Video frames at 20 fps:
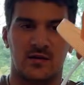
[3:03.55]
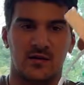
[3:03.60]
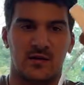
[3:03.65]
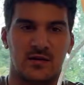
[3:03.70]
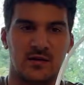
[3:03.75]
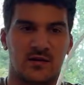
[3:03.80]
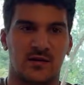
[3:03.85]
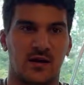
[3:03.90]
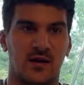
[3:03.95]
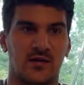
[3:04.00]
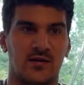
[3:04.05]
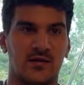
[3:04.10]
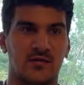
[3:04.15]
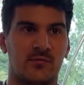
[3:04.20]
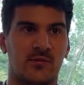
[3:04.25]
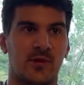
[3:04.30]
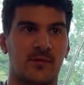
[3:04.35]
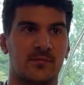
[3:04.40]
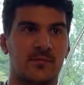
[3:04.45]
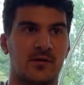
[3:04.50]
And I already
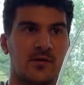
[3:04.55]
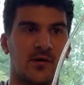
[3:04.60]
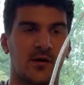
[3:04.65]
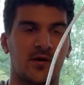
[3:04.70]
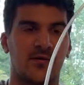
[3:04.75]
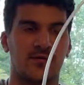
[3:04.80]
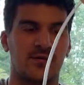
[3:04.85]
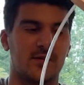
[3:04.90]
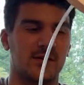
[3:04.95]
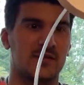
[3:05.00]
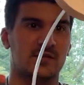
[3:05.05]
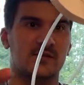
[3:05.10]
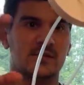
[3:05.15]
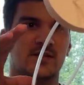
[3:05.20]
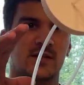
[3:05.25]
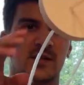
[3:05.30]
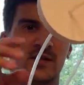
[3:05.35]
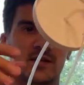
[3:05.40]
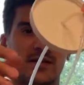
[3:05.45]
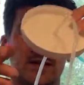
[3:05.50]
wiped it off. And to
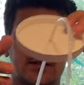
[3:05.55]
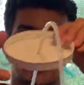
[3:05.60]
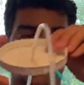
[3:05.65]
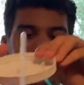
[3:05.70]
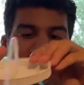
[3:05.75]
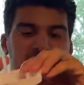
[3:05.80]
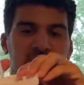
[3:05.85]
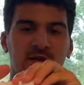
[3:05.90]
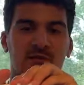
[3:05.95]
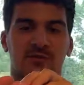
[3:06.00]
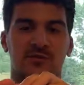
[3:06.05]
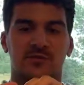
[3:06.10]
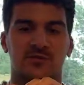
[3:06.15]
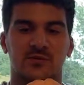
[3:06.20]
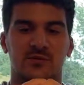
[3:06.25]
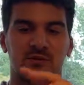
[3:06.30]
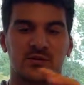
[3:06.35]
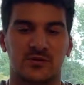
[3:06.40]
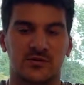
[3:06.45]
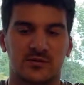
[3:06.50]
sanitize everything
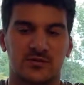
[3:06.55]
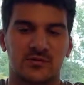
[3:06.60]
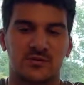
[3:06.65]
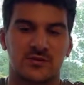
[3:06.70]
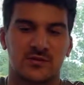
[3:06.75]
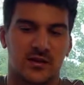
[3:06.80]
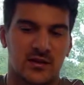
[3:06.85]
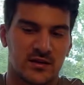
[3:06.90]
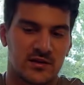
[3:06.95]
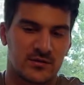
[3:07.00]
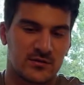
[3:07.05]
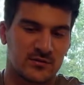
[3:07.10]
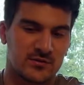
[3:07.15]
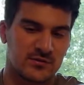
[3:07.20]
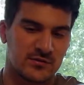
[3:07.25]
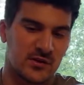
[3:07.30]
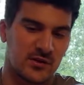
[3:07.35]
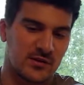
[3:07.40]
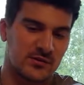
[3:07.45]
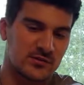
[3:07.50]
between uses, I
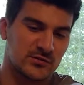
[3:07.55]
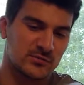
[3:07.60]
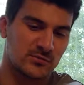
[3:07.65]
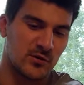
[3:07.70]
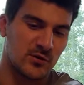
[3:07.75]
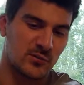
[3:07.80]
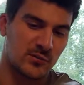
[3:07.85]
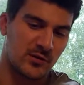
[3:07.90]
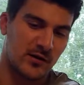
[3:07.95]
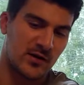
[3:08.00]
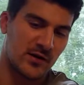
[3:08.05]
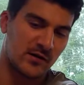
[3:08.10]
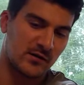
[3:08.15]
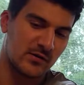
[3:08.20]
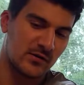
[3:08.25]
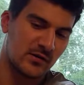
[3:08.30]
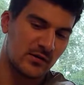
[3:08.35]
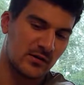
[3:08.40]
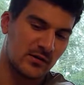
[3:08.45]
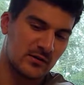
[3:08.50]
use isopropyl
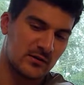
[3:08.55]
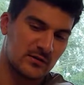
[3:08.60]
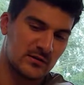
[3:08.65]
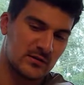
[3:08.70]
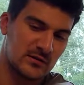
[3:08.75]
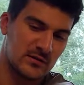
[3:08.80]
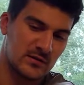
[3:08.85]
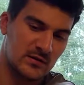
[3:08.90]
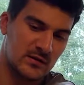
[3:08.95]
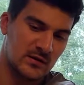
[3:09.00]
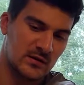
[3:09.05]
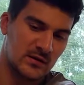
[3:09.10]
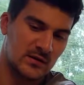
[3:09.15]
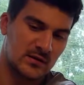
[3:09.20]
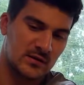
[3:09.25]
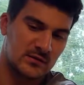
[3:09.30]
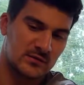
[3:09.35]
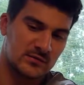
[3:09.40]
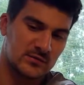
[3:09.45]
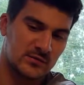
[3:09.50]
alcohol
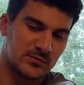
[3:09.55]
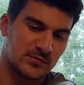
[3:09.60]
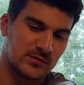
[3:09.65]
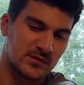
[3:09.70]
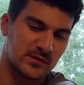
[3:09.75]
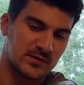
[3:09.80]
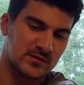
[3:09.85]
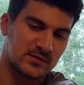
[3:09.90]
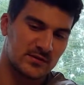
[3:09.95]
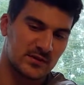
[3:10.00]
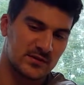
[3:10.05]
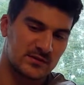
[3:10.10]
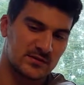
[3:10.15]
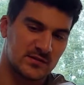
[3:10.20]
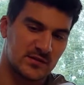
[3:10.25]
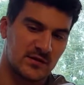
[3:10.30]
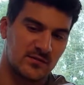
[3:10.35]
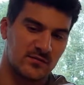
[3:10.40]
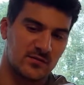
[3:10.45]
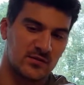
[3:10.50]
just because that's
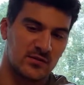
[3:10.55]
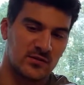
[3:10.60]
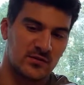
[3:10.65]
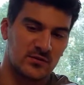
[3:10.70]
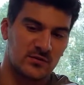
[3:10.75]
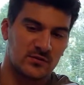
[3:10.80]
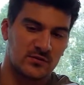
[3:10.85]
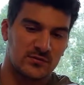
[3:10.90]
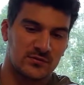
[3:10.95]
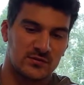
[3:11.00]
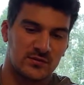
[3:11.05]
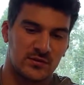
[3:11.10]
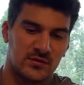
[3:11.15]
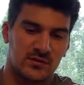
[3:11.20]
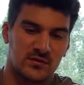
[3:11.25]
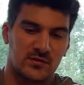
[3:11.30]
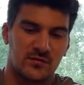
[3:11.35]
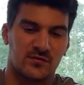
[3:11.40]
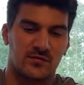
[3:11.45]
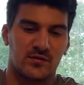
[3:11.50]
safe to use.
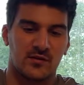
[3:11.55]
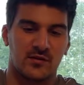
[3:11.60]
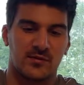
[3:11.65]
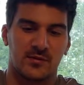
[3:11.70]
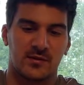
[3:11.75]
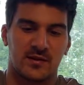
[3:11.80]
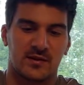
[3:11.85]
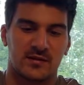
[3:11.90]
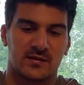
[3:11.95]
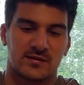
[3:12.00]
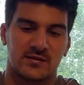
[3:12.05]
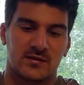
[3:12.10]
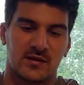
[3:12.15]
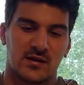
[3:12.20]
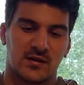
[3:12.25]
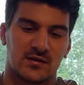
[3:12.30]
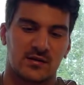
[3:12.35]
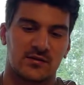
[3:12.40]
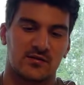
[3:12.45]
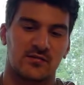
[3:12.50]
And if a little bit gets
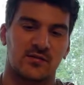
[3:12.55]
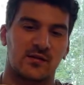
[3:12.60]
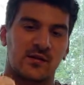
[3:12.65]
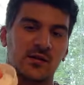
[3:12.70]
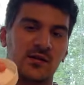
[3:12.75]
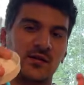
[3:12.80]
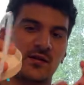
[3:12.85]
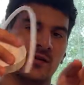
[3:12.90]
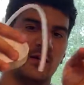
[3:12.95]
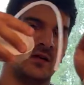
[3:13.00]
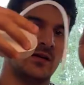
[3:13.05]
stuck, that's fine.